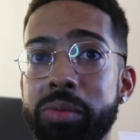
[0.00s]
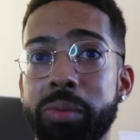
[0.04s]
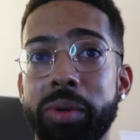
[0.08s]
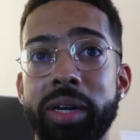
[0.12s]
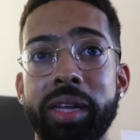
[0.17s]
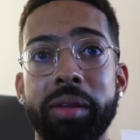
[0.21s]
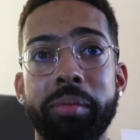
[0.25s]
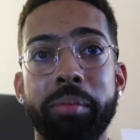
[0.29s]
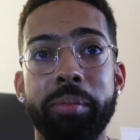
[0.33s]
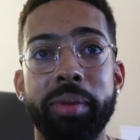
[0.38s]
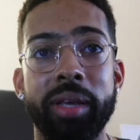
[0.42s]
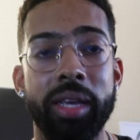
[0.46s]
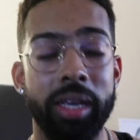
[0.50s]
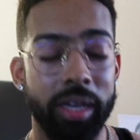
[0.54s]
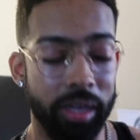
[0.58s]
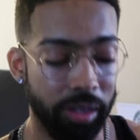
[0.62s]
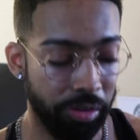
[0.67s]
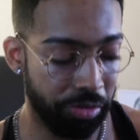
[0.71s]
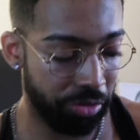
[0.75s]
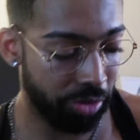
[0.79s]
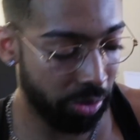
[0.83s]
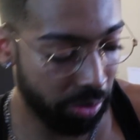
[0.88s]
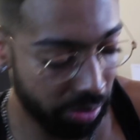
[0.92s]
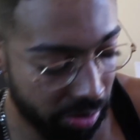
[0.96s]
what being a
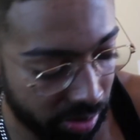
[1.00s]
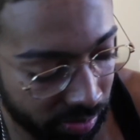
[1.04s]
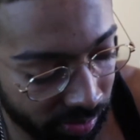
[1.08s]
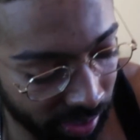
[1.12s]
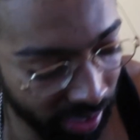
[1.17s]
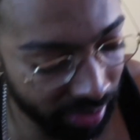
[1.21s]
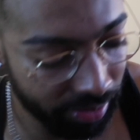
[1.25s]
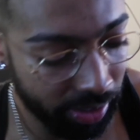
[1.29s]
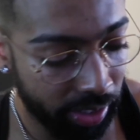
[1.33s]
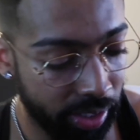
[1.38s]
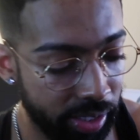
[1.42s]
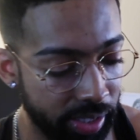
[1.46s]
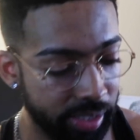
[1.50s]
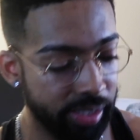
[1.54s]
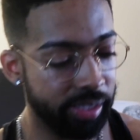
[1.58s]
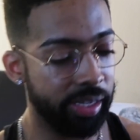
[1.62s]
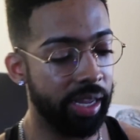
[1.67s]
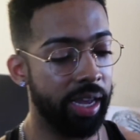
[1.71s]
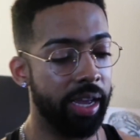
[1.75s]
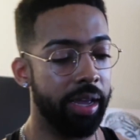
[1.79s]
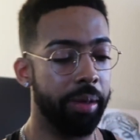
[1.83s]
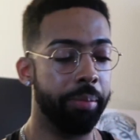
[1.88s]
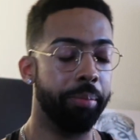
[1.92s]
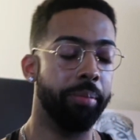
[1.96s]
stroke survivor looks
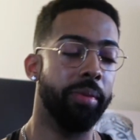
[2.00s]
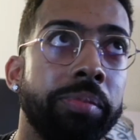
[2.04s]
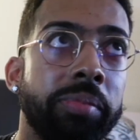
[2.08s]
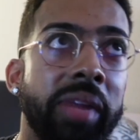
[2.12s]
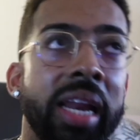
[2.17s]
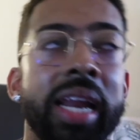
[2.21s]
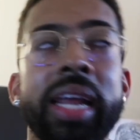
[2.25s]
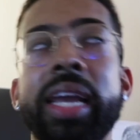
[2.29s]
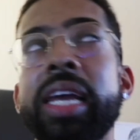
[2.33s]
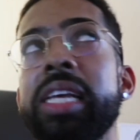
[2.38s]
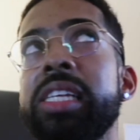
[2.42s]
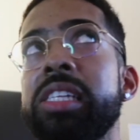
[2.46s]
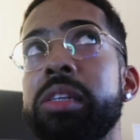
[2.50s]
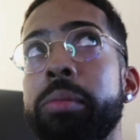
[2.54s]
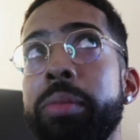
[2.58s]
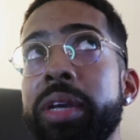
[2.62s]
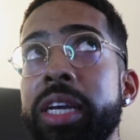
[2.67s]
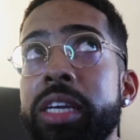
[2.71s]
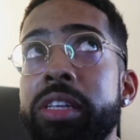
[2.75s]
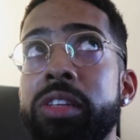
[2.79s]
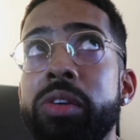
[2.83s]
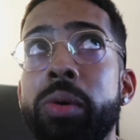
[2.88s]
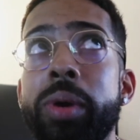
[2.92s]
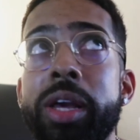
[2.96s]
like. And I guess the
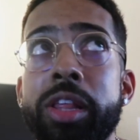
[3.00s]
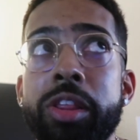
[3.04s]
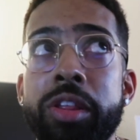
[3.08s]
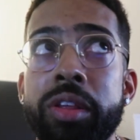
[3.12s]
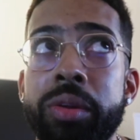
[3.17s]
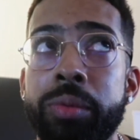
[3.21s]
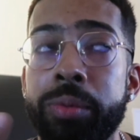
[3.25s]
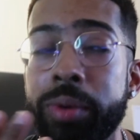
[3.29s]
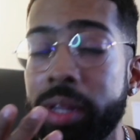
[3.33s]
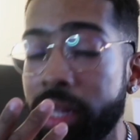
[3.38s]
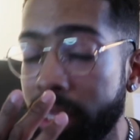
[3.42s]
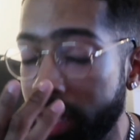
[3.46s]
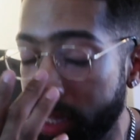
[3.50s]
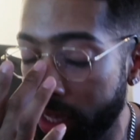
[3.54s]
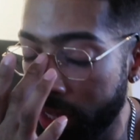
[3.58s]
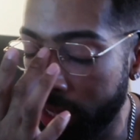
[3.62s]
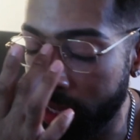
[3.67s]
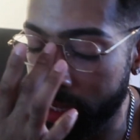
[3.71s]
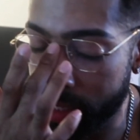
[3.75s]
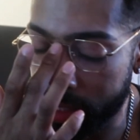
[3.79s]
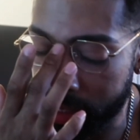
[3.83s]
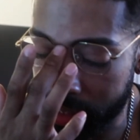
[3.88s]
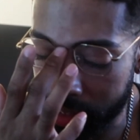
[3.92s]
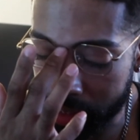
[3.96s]
biggest question really
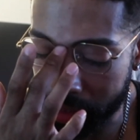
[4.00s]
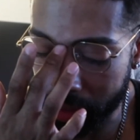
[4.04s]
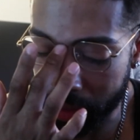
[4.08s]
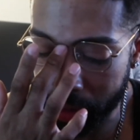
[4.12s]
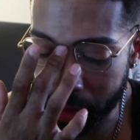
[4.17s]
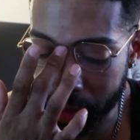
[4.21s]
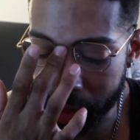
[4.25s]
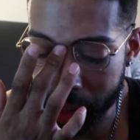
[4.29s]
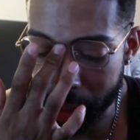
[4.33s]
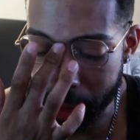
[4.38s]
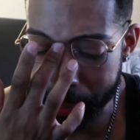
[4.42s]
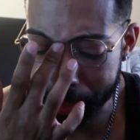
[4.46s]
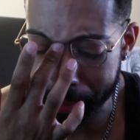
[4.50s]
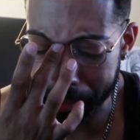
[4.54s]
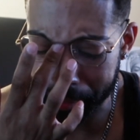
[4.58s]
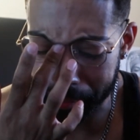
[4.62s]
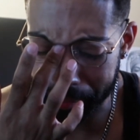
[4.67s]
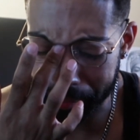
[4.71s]
is, you know,